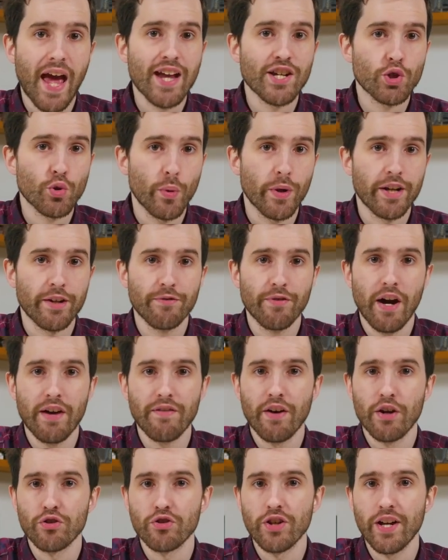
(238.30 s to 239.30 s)
and
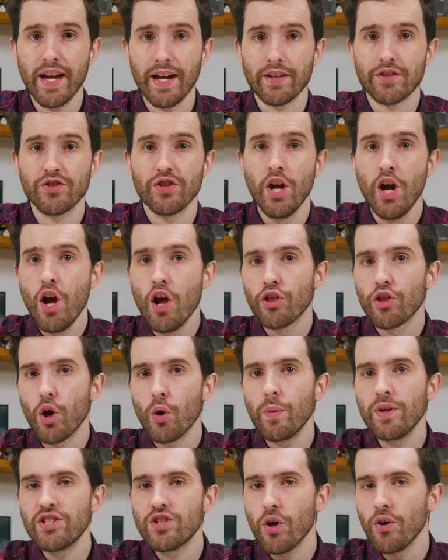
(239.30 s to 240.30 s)
2500X,
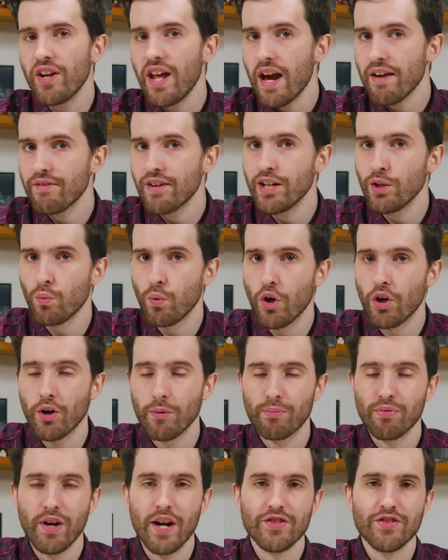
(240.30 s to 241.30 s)
though we don't have any word
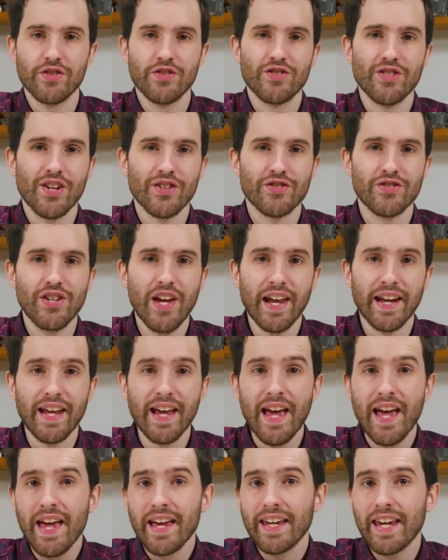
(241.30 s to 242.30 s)
on pricing just yet.
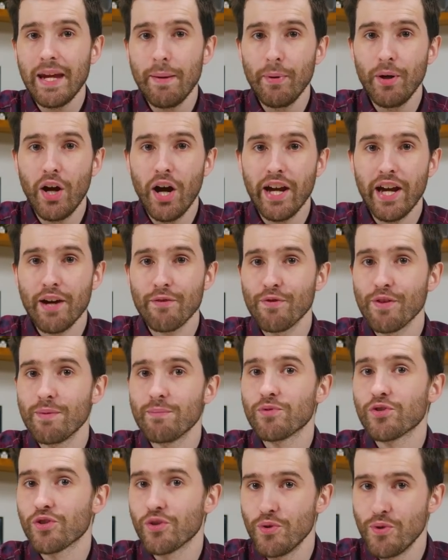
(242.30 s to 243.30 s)
Keep an eye out for
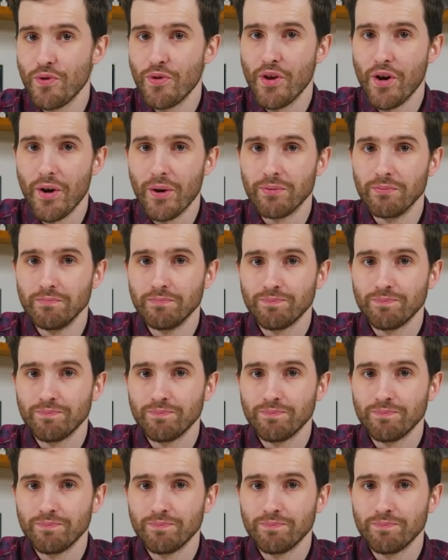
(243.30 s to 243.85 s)
them soon though